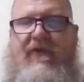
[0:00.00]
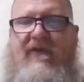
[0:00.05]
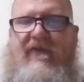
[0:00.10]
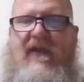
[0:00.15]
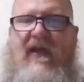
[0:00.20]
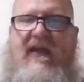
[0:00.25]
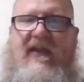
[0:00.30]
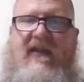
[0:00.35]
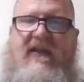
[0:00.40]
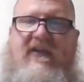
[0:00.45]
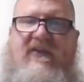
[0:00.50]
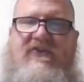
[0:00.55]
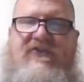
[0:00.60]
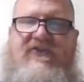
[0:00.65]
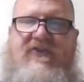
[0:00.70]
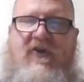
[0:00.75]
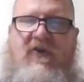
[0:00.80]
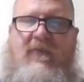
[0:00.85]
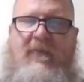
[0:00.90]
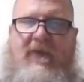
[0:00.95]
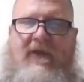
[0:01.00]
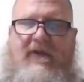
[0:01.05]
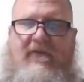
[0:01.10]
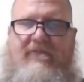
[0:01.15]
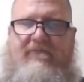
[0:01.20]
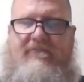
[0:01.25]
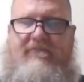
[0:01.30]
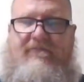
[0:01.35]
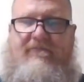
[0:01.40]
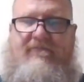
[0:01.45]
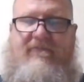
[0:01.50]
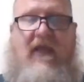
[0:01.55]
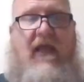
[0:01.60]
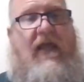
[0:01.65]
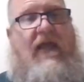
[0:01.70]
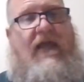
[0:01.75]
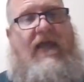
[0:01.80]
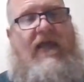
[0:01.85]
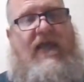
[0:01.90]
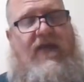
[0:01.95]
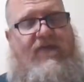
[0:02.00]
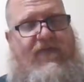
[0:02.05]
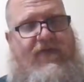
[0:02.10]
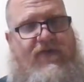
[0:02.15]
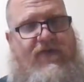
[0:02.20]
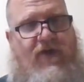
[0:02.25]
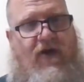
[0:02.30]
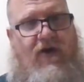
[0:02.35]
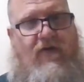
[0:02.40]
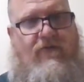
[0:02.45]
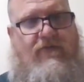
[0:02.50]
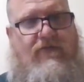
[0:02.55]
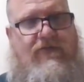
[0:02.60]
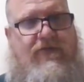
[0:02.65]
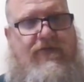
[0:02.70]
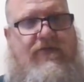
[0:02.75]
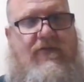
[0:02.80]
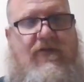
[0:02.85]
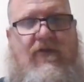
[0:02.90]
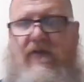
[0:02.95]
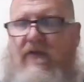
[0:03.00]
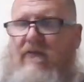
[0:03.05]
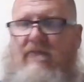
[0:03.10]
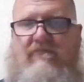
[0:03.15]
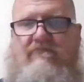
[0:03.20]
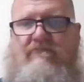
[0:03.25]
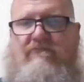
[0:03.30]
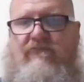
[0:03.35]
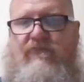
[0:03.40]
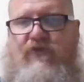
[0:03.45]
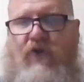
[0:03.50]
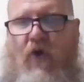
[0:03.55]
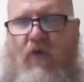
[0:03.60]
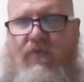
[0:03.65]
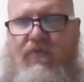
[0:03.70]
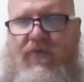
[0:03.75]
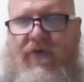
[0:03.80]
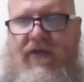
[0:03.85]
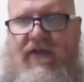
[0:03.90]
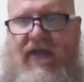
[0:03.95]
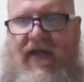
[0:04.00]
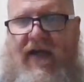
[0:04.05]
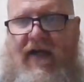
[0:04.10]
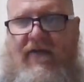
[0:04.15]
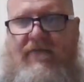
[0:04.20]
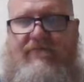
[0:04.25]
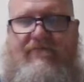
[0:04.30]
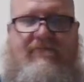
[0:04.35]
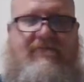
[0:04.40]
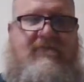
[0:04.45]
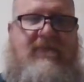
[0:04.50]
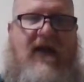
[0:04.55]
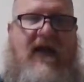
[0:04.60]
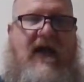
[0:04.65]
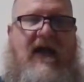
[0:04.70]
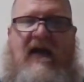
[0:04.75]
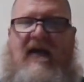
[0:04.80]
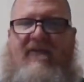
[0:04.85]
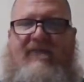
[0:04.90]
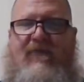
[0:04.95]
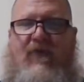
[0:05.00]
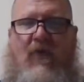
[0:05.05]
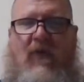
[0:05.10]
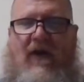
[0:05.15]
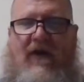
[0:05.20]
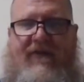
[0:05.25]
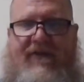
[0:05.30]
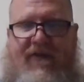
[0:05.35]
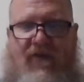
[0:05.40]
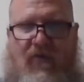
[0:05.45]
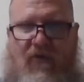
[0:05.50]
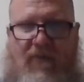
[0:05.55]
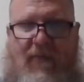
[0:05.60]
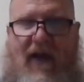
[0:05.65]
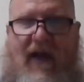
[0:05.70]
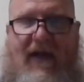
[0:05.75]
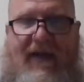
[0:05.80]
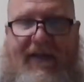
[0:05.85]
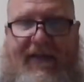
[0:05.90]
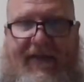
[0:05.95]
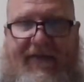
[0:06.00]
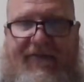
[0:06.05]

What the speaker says: bring that in and show me. If you don't freak out. I have no idea where mine